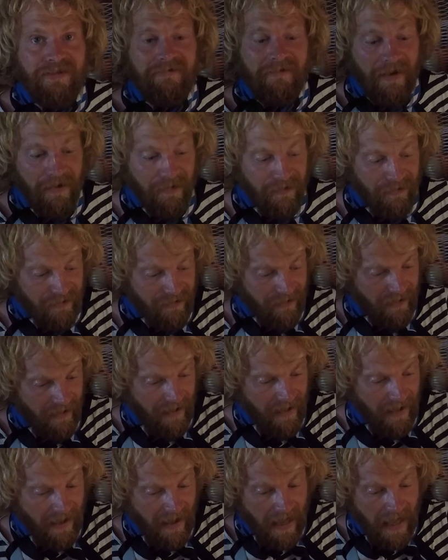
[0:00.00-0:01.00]
Rose.
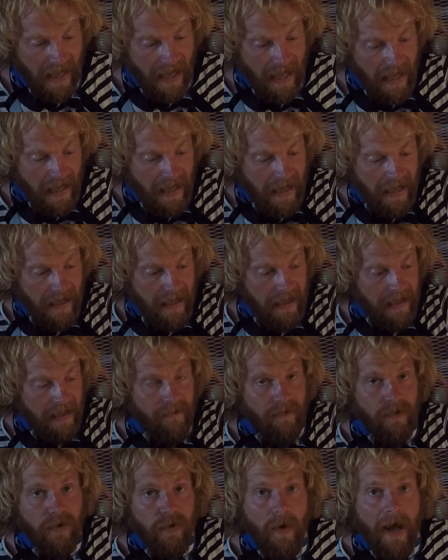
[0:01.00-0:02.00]

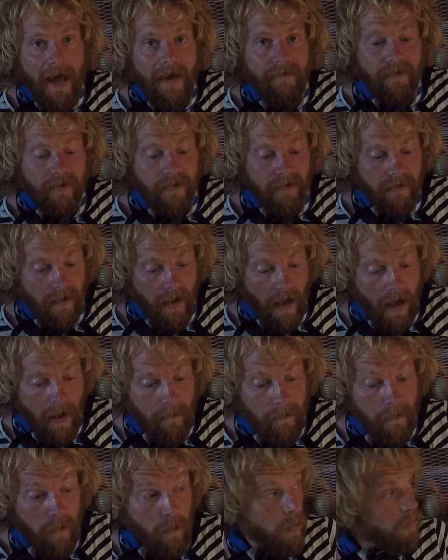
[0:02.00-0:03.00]
If you haven't
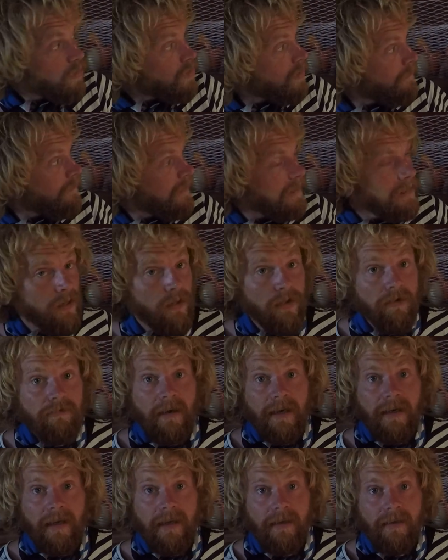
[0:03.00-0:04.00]
watched the video
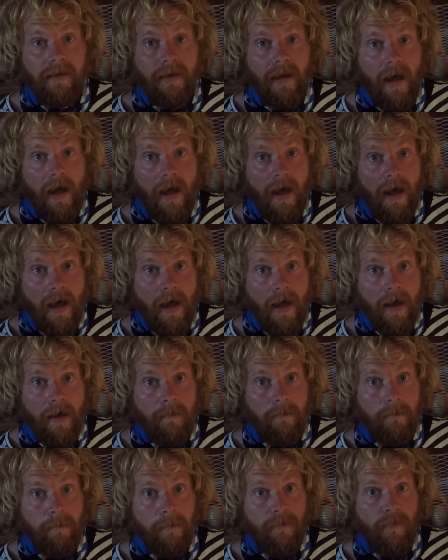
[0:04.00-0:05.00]
already,
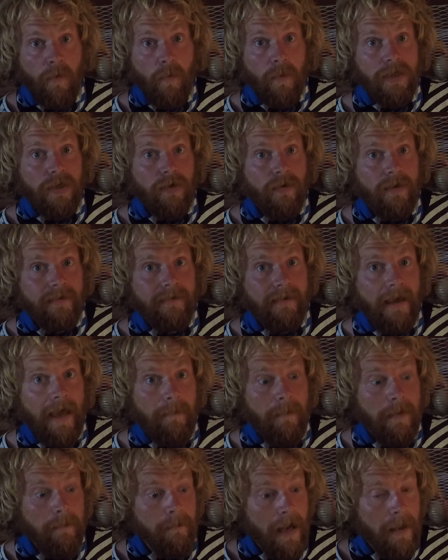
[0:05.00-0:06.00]
before we do this
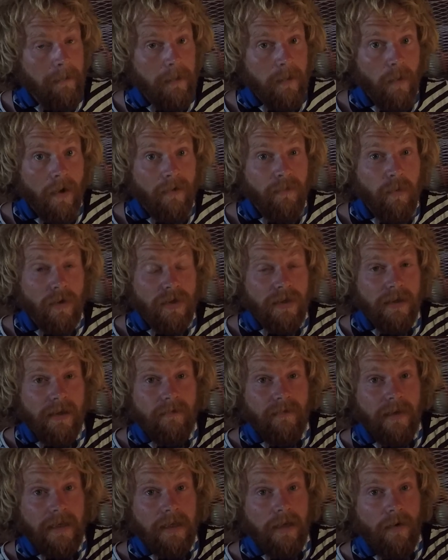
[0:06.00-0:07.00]
game, it might be worth watching
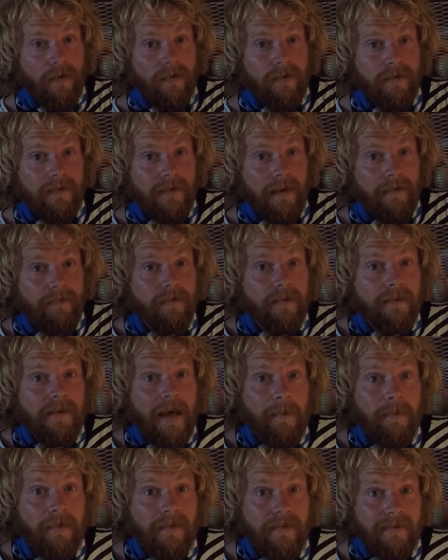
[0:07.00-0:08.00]
the video on different
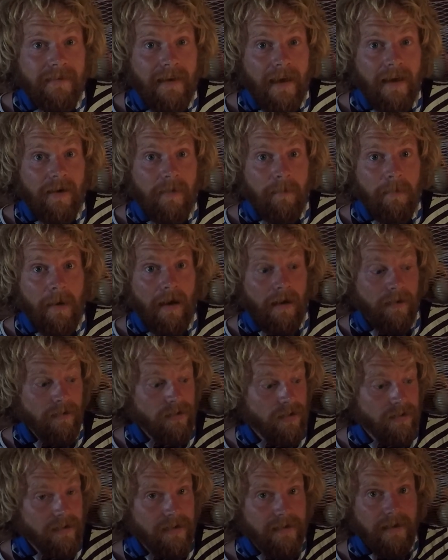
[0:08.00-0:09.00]
types of sail parts,
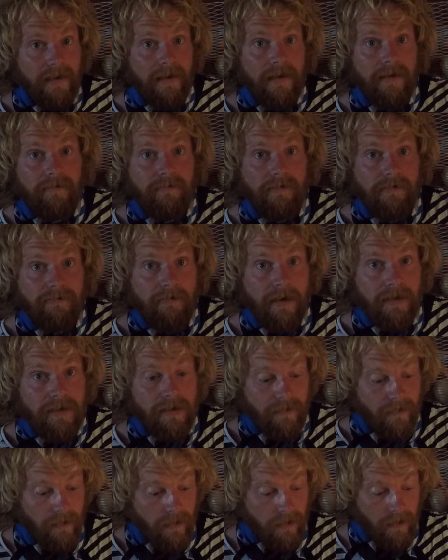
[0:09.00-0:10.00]
just as a little
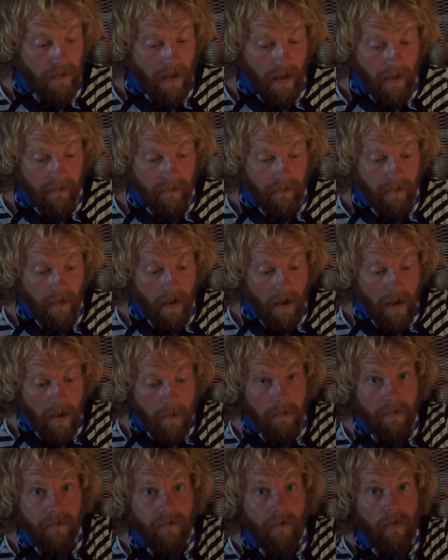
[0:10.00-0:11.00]
refresher for you guys
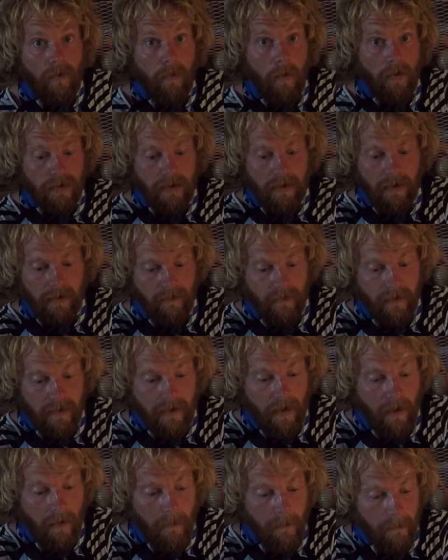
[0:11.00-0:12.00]
before watching this
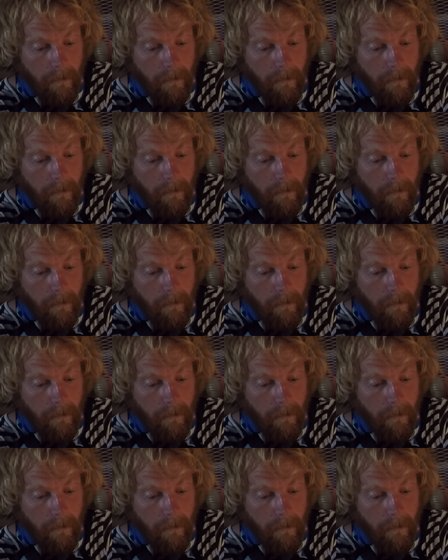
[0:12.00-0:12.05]
video.